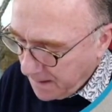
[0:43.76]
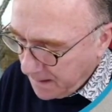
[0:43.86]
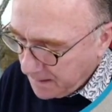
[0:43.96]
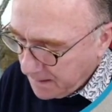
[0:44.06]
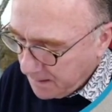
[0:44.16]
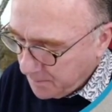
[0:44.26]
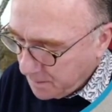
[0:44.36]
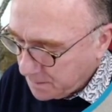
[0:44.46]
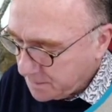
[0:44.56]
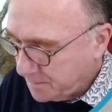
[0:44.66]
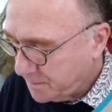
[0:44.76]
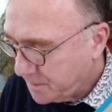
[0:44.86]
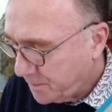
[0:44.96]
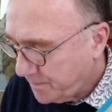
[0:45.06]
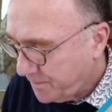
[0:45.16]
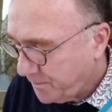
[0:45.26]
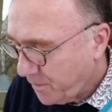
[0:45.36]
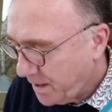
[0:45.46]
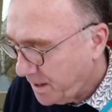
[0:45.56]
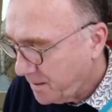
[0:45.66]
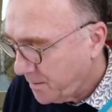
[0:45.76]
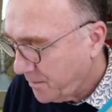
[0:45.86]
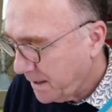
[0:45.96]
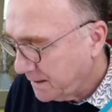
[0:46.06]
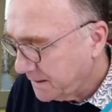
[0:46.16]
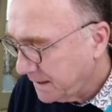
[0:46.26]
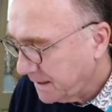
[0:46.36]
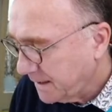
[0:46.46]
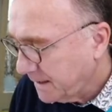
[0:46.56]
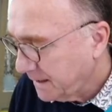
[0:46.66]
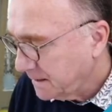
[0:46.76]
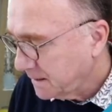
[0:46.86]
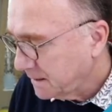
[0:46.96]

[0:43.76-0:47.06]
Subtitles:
and then we'll draw a frame around it like that.